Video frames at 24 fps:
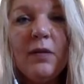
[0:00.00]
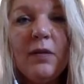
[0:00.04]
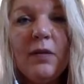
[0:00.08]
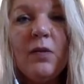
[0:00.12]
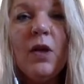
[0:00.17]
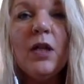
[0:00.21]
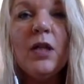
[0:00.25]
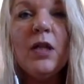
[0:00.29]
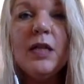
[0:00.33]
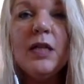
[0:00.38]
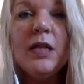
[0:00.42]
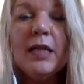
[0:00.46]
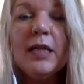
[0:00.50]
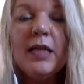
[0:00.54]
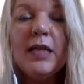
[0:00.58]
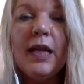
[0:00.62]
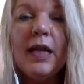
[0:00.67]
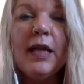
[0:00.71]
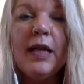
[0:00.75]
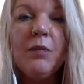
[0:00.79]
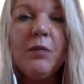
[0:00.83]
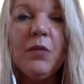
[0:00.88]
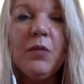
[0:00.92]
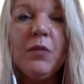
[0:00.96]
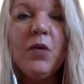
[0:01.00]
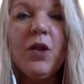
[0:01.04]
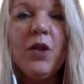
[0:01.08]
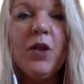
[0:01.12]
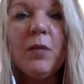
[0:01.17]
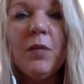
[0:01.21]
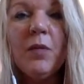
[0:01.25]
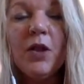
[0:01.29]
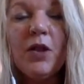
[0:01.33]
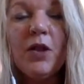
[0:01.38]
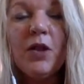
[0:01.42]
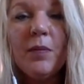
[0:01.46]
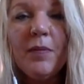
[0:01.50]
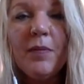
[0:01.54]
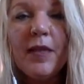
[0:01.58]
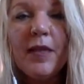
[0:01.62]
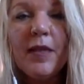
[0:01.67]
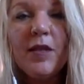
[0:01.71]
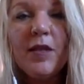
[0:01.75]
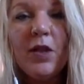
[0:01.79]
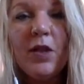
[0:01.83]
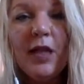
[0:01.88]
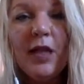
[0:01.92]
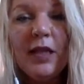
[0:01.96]
understanding more about the
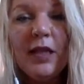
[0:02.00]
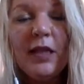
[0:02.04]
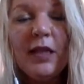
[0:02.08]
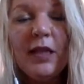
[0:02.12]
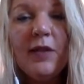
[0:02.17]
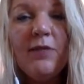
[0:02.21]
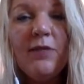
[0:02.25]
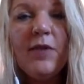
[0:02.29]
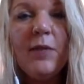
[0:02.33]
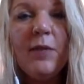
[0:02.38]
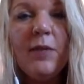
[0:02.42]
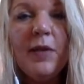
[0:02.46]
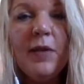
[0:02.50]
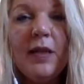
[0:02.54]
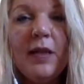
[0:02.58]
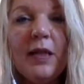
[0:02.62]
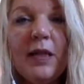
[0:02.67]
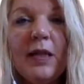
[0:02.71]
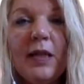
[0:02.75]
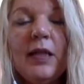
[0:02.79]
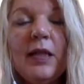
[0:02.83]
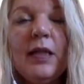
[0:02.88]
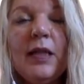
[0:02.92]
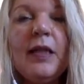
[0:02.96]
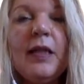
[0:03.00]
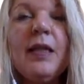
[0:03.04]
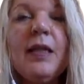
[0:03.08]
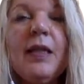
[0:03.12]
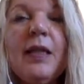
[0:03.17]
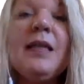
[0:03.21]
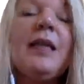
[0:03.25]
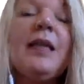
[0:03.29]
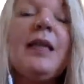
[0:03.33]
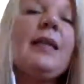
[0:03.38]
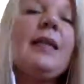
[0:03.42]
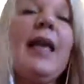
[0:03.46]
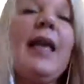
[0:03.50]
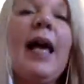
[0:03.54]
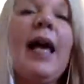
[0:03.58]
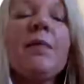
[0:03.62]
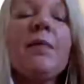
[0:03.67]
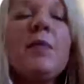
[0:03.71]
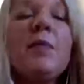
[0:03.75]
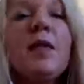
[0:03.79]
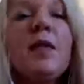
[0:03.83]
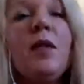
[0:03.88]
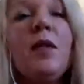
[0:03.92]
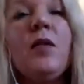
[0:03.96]
masculinity and femininity, it
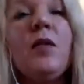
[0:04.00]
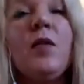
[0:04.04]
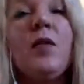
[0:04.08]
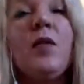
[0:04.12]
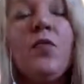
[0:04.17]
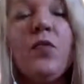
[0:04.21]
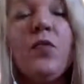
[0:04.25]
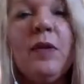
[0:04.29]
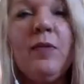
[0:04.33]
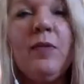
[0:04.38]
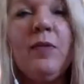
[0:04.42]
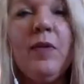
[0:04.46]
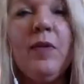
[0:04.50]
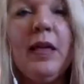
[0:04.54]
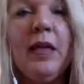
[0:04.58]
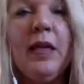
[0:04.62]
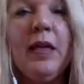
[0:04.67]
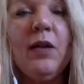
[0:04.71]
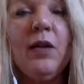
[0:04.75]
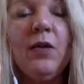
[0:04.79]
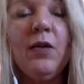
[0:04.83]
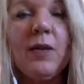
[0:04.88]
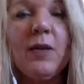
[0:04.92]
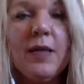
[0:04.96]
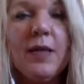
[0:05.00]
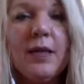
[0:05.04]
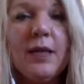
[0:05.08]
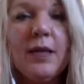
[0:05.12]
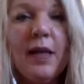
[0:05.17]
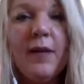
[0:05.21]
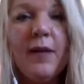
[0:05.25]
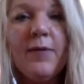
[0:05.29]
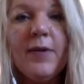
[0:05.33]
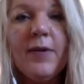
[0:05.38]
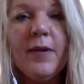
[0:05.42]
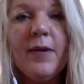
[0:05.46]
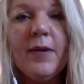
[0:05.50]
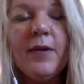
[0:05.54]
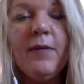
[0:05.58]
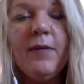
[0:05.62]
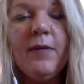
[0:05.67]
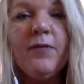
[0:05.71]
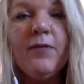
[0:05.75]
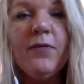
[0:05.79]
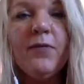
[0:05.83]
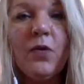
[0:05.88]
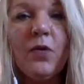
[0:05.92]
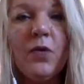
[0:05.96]
helps us reveal ourselves
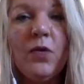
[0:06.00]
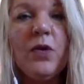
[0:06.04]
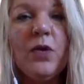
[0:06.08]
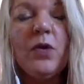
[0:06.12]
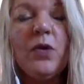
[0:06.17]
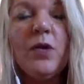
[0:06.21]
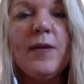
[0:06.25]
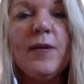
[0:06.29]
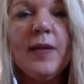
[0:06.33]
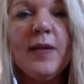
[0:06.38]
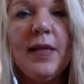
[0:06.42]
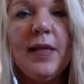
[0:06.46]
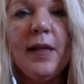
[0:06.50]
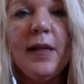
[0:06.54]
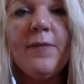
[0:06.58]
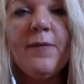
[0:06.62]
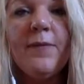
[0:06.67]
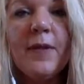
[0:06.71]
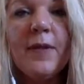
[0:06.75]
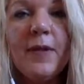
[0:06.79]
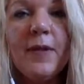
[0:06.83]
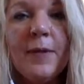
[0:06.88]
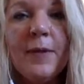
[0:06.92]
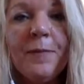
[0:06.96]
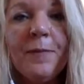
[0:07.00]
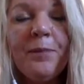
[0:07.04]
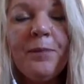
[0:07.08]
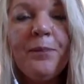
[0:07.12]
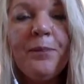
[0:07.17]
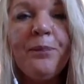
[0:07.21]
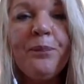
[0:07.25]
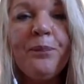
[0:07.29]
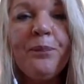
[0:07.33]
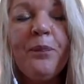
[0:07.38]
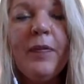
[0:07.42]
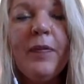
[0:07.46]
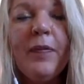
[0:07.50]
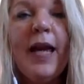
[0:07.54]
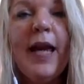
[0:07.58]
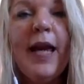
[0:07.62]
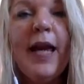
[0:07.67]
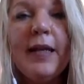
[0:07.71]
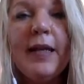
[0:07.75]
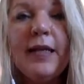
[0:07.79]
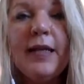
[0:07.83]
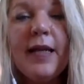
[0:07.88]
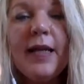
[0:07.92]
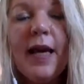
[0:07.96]
for ourselves.
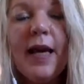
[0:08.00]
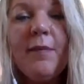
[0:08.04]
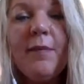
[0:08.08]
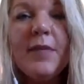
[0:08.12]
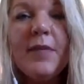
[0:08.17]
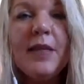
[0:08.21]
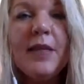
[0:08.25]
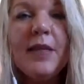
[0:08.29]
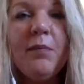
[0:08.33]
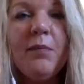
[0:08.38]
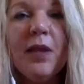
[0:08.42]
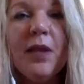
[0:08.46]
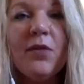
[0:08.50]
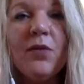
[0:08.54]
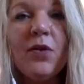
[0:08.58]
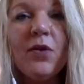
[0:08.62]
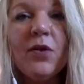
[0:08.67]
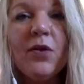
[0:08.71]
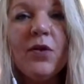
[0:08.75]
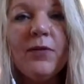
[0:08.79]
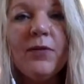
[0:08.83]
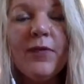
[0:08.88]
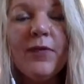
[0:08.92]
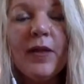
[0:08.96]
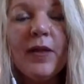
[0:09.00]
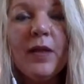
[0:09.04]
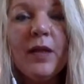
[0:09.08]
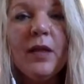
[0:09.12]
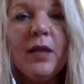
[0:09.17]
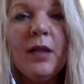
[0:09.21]
And it comes in mirror with